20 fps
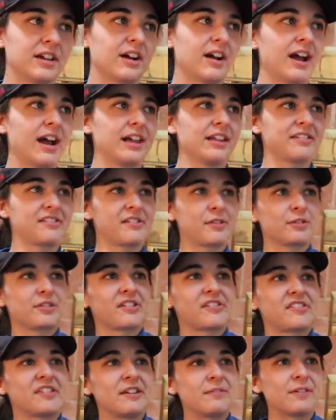right, let's see what
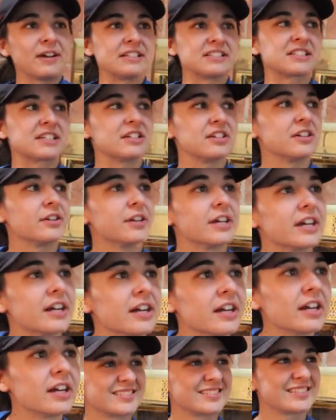this defense can do
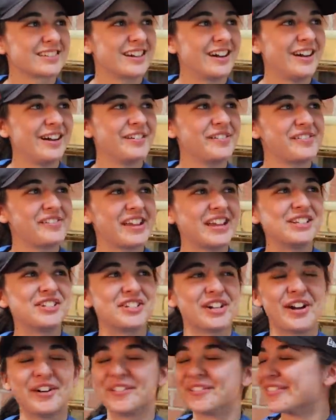here. Uh-oh, Zay
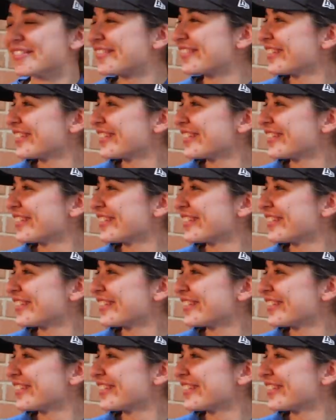Jones.